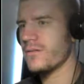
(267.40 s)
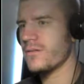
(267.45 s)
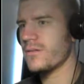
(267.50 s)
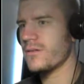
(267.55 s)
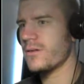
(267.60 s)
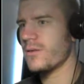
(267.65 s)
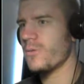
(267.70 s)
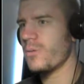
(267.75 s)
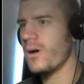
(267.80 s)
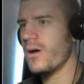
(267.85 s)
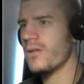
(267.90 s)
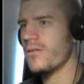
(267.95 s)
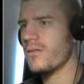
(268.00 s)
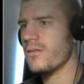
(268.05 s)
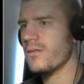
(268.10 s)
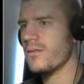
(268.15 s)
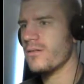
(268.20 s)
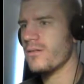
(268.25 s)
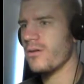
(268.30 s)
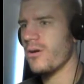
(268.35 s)
What?
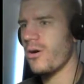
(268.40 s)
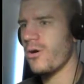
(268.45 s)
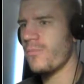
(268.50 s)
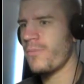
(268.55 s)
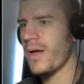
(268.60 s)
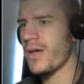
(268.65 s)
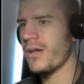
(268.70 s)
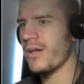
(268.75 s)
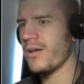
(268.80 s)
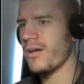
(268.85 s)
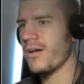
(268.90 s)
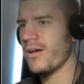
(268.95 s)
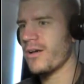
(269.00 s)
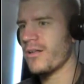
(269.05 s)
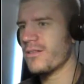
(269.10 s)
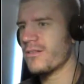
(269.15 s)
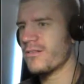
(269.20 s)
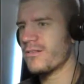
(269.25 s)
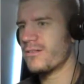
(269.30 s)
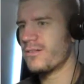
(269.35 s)
Oh my, uh,
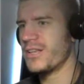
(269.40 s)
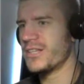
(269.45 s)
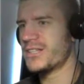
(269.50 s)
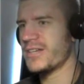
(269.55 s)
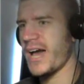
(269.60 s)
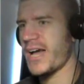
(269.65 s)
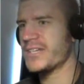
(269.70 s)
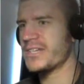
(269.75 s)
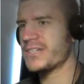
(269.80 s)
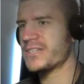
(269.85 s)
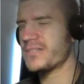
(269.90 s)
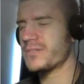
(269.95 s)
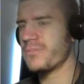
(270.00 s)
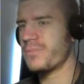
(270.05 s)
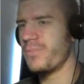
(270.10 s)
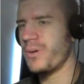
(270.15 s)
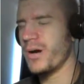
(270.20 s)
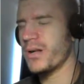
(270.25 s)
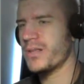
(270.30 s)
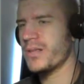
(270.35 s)
this guy just
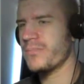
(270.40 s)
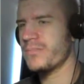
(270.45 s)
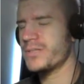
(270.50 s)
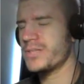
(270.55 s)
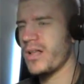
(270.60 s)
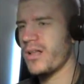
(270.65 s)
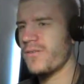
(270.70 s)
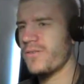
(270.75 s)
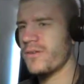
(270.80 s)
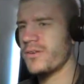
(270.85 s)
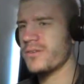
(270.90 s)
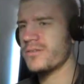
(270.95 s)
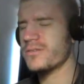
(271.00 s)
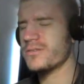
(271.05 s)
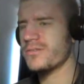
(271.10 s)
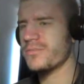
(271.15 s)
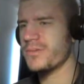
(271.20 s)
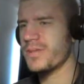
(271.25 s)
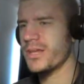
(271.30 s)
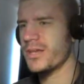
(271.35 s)
bugged himself or
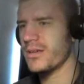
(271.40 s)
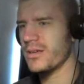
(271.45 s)
something?